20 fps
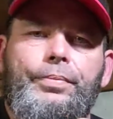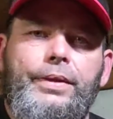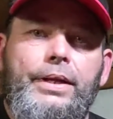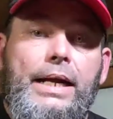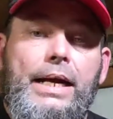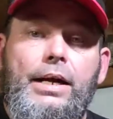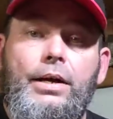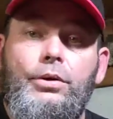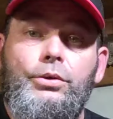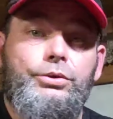
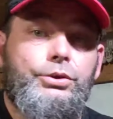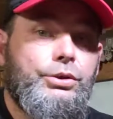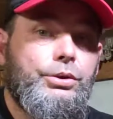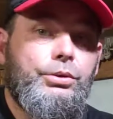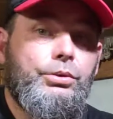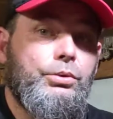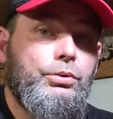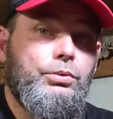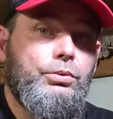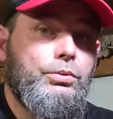how
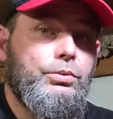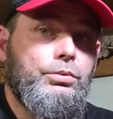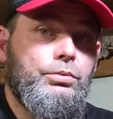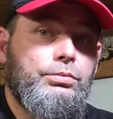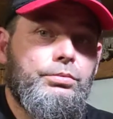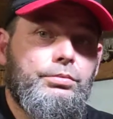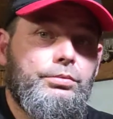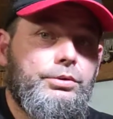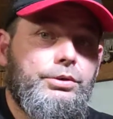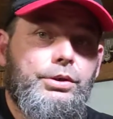
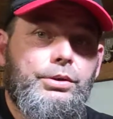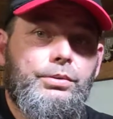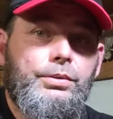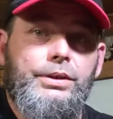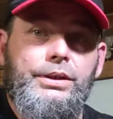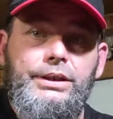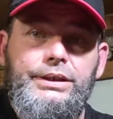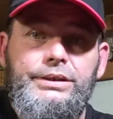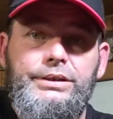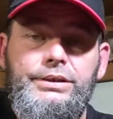to do
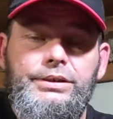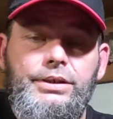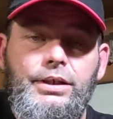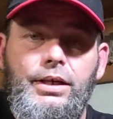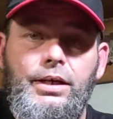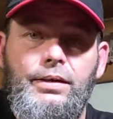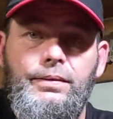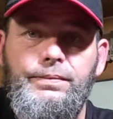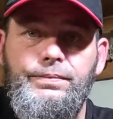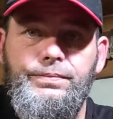this
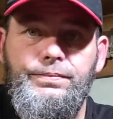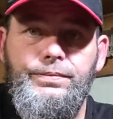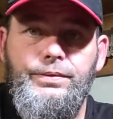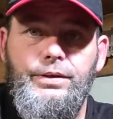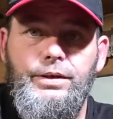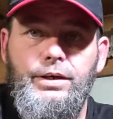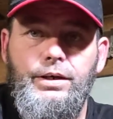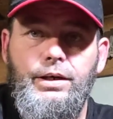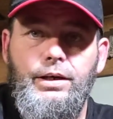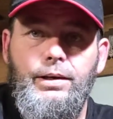stuff,
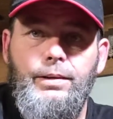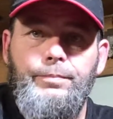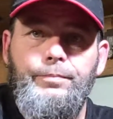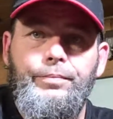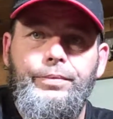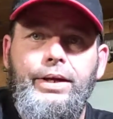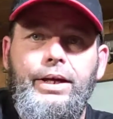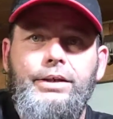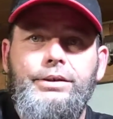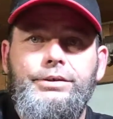
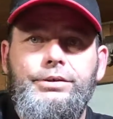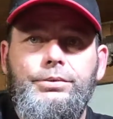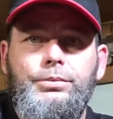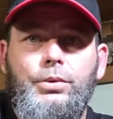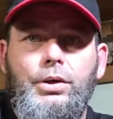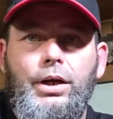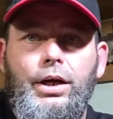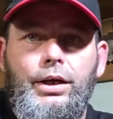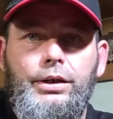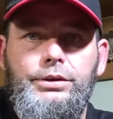and to
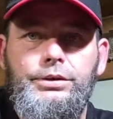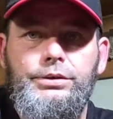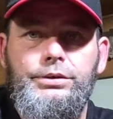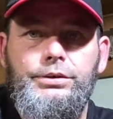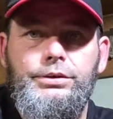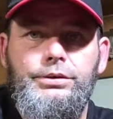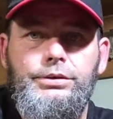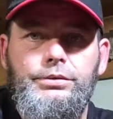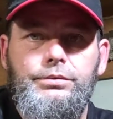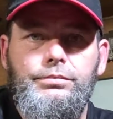
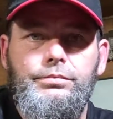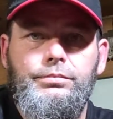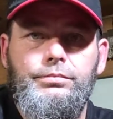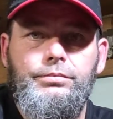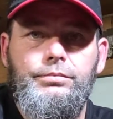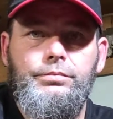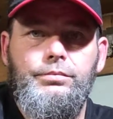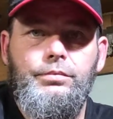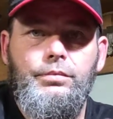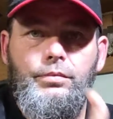watch
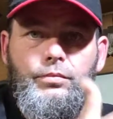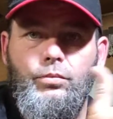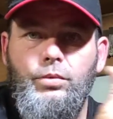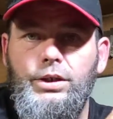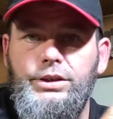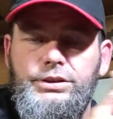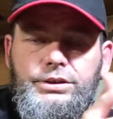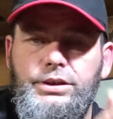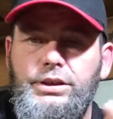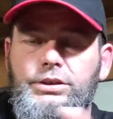
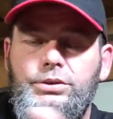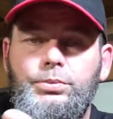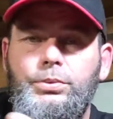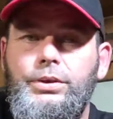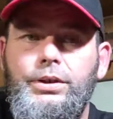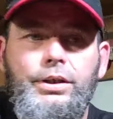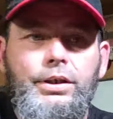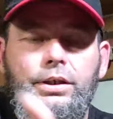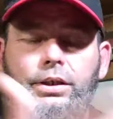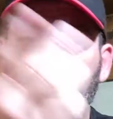this
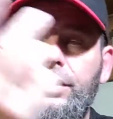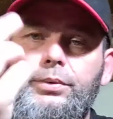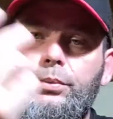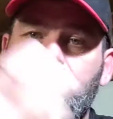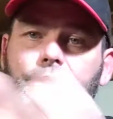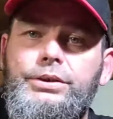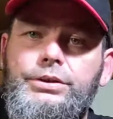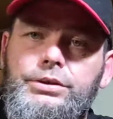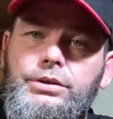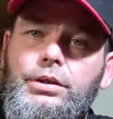one and other
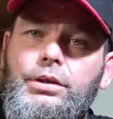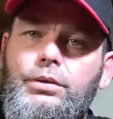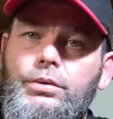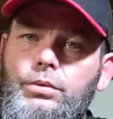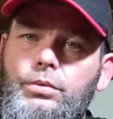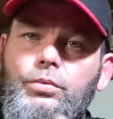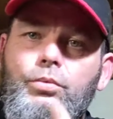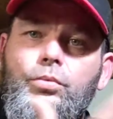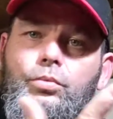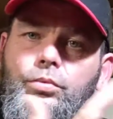ones
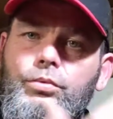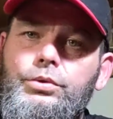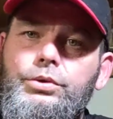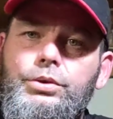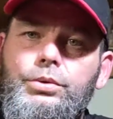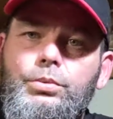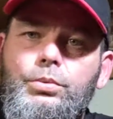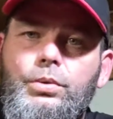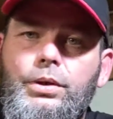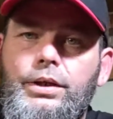go
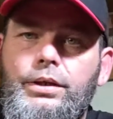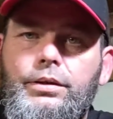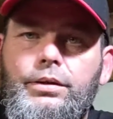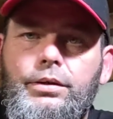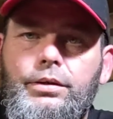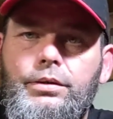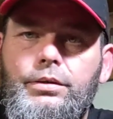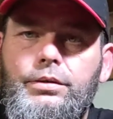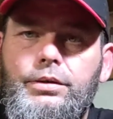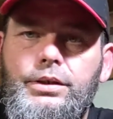do what
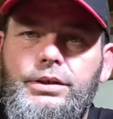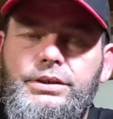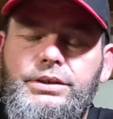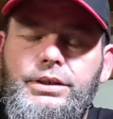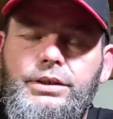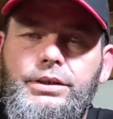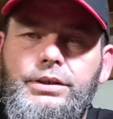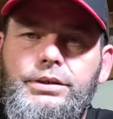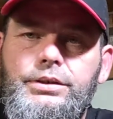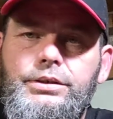they're
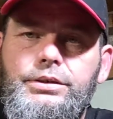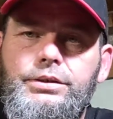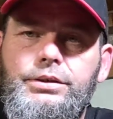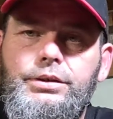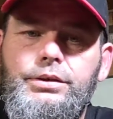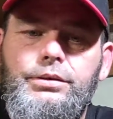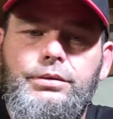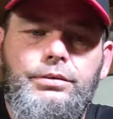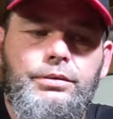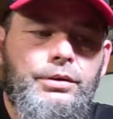intended to
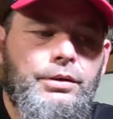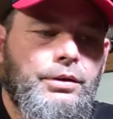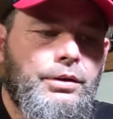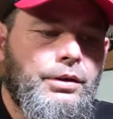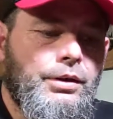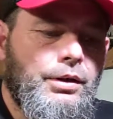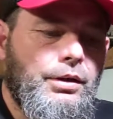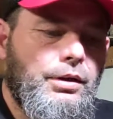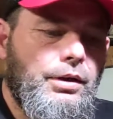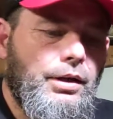do.
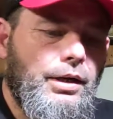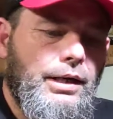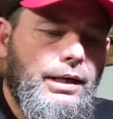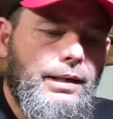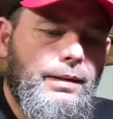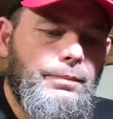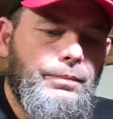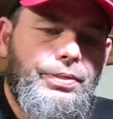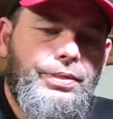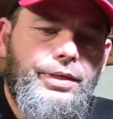
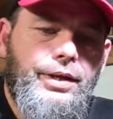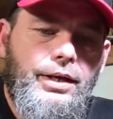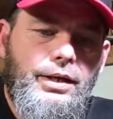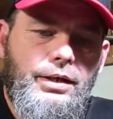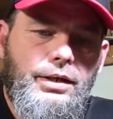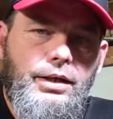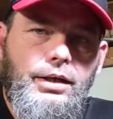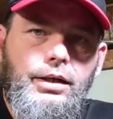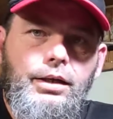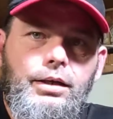I'm
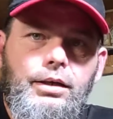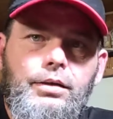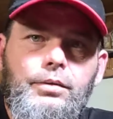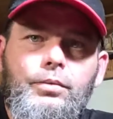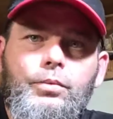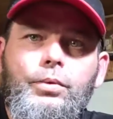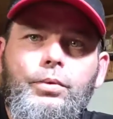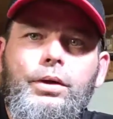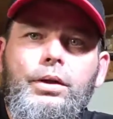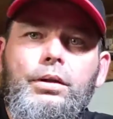
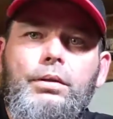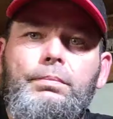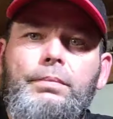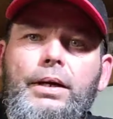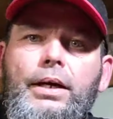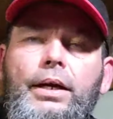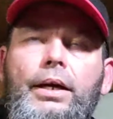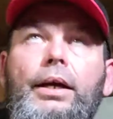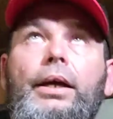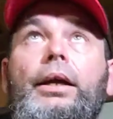thinking with
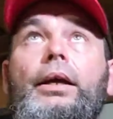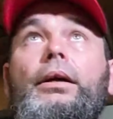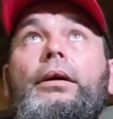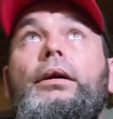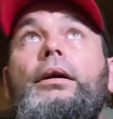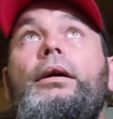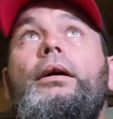my